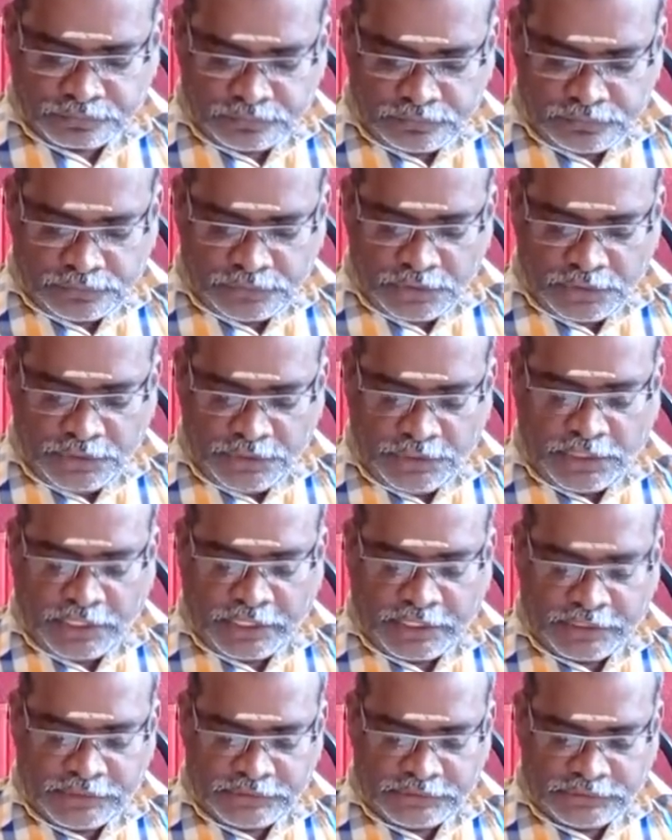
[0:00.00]
He
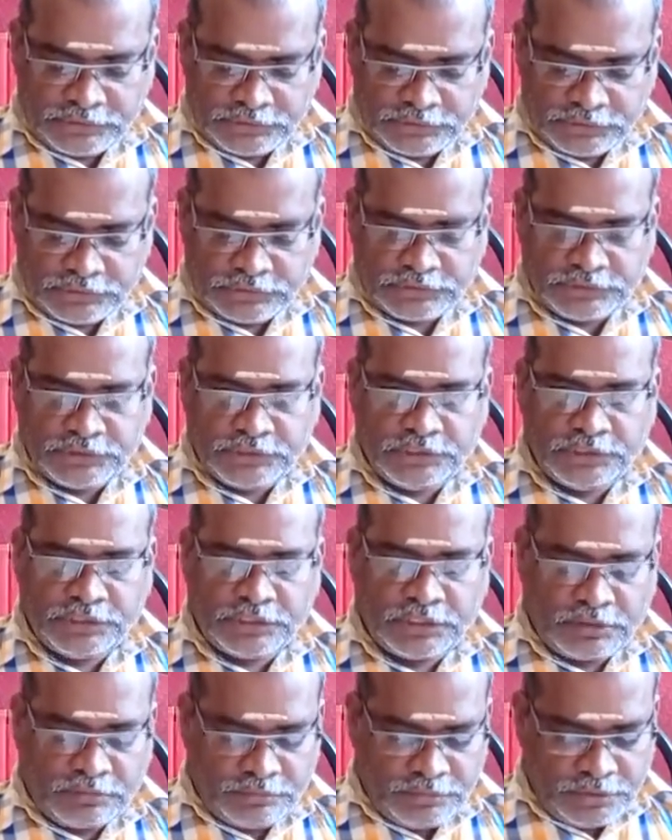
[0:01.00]
arranges the steering
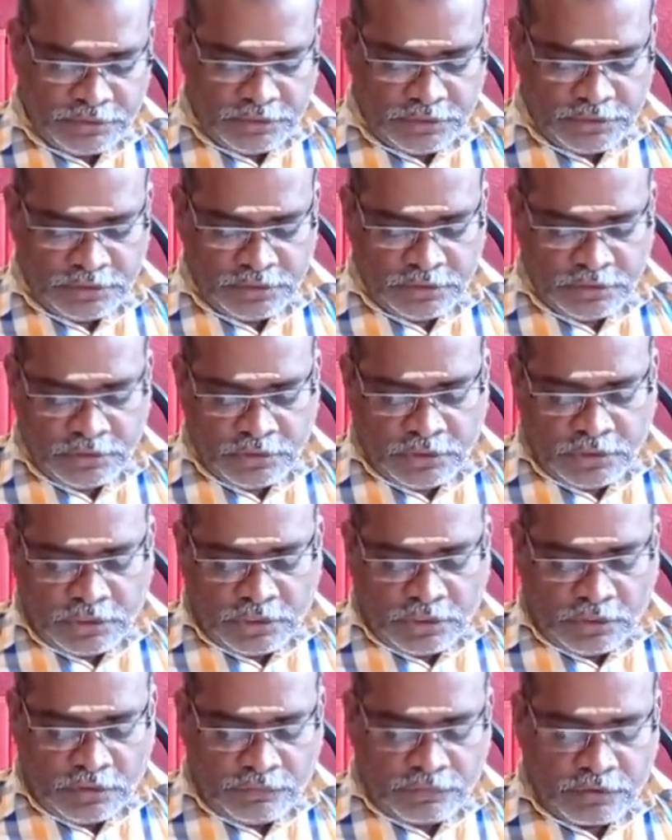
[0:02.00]
committee
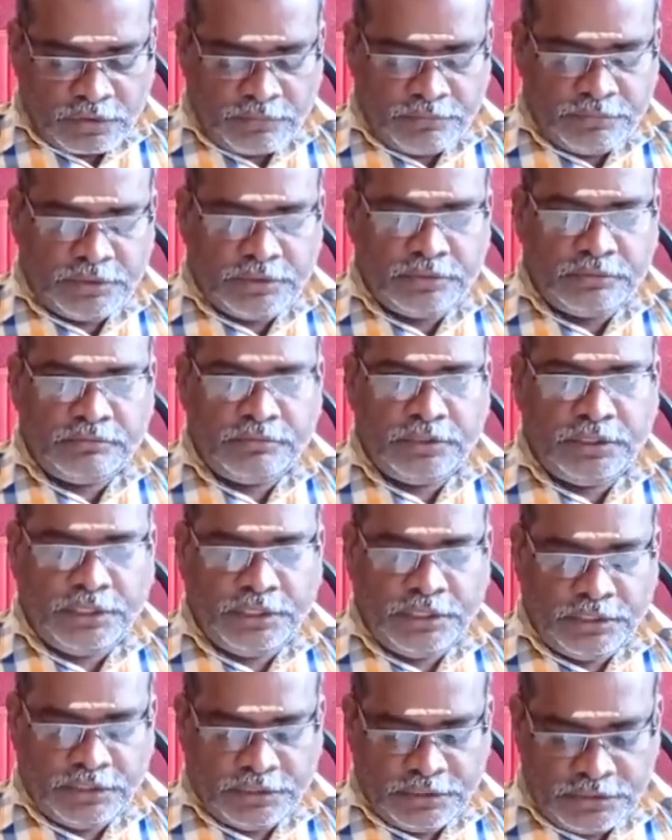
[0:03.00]
of meeting,
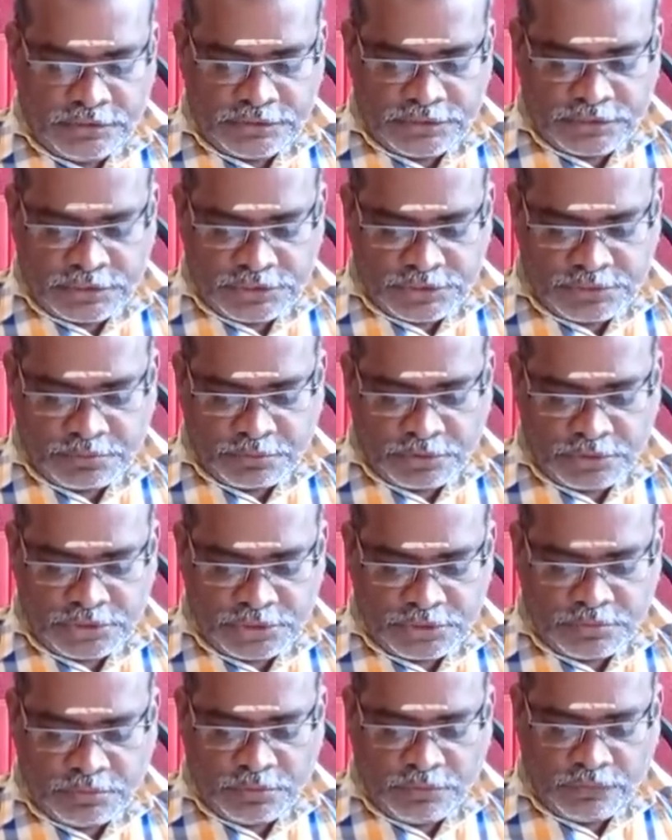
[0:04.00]
is
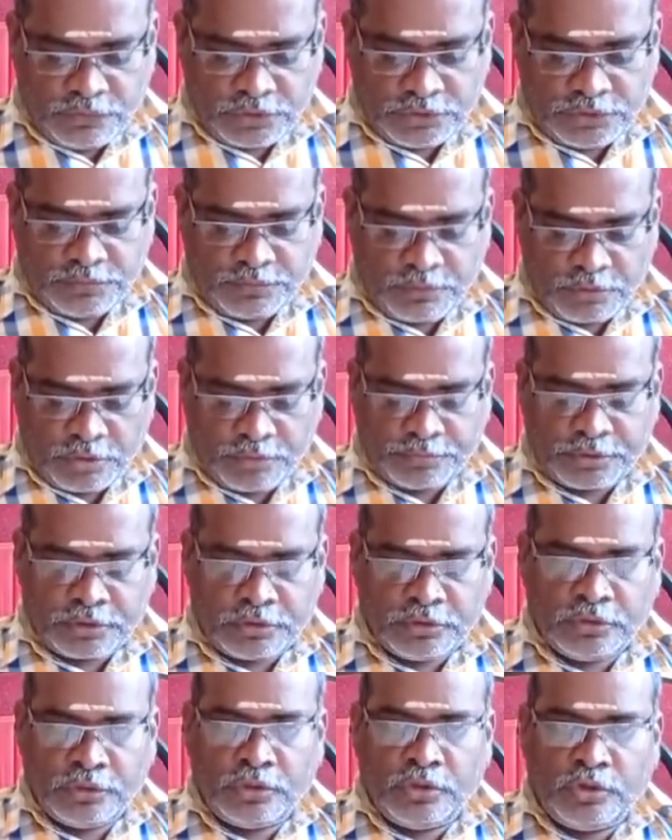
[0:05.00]
responsible for the proper
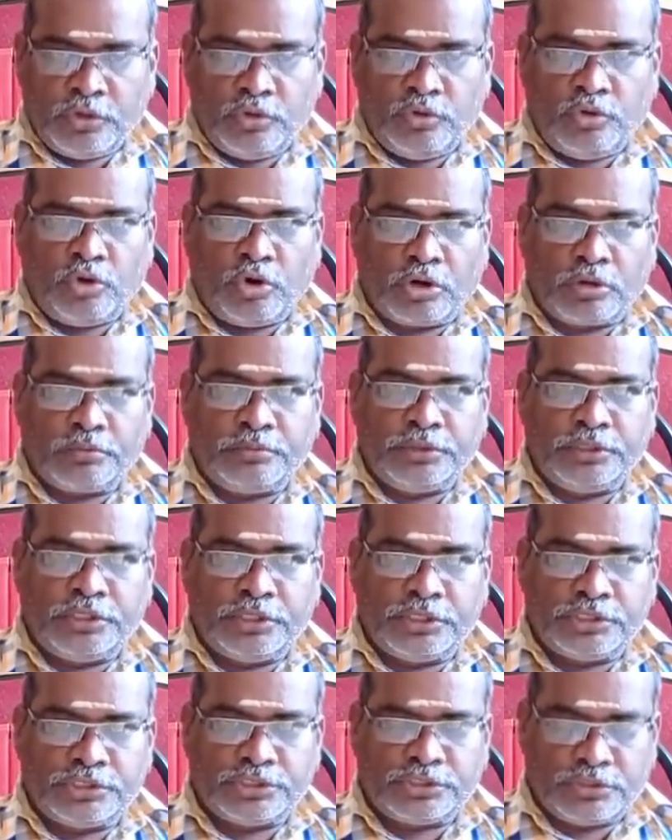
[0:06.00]

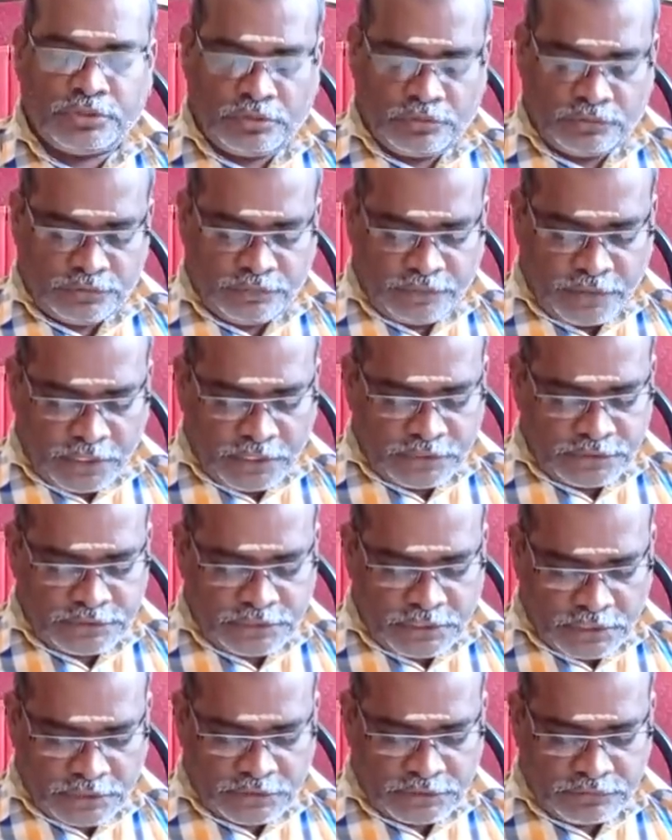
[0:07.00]
documentation of the various
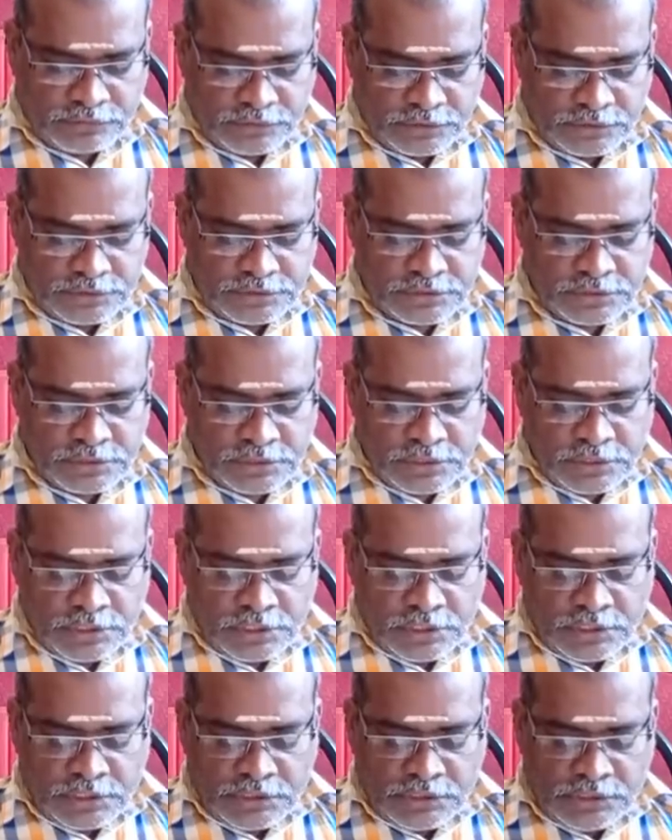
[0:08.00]
activities.
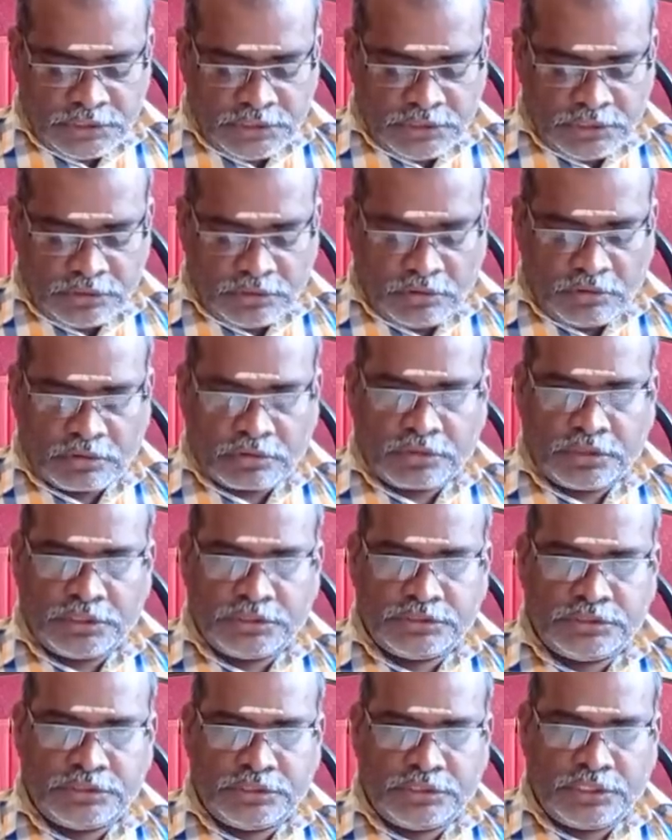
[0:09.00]
He organizes
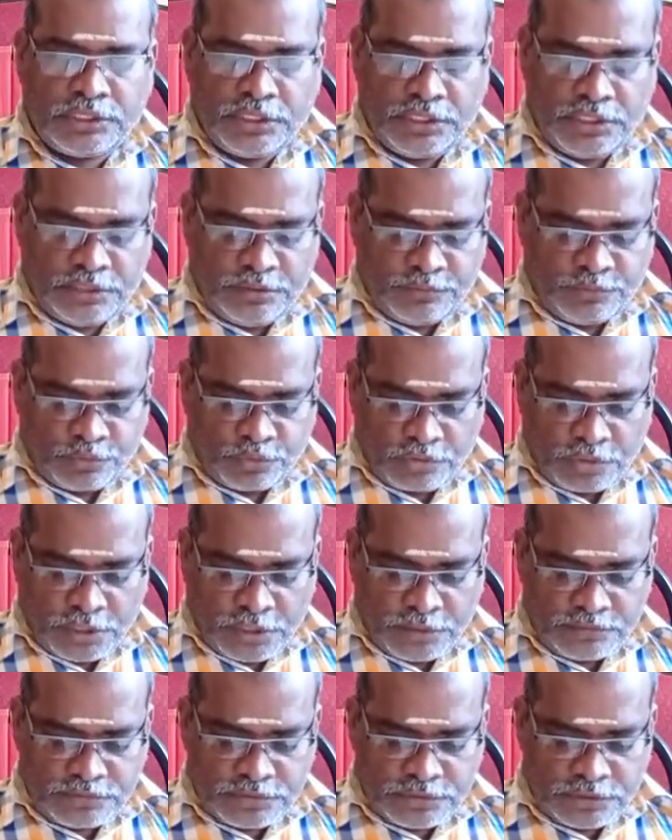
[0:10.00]
the training
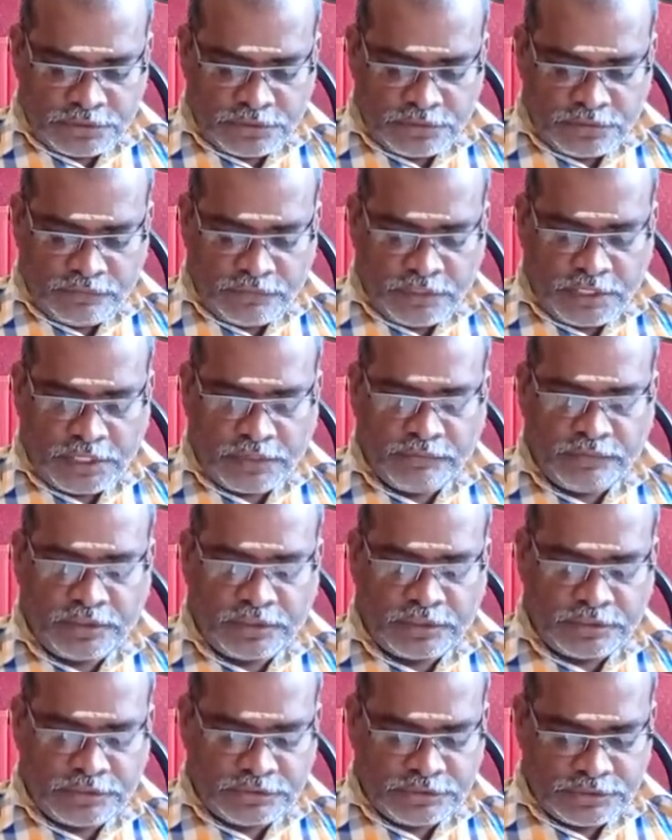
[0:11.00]
programs and wherever
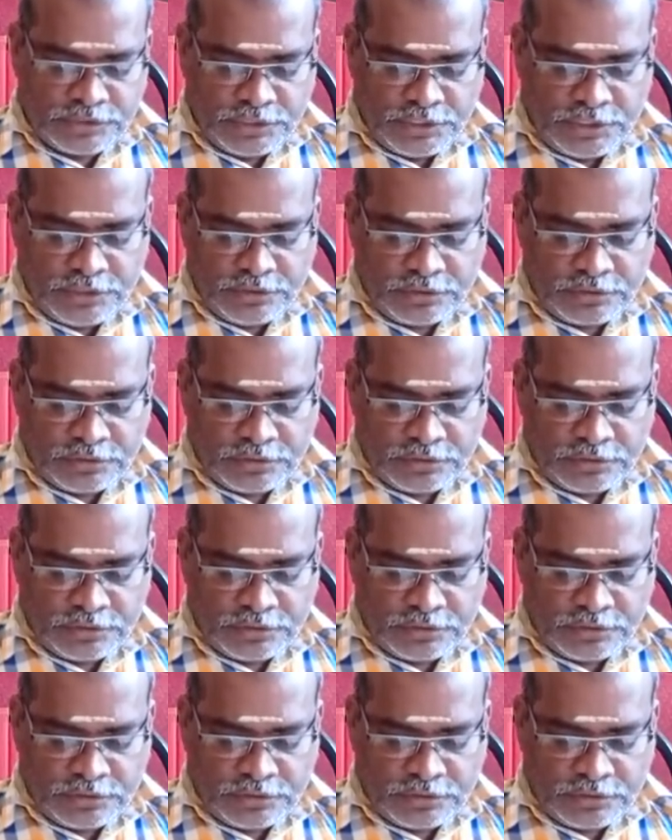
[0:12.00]
is needed.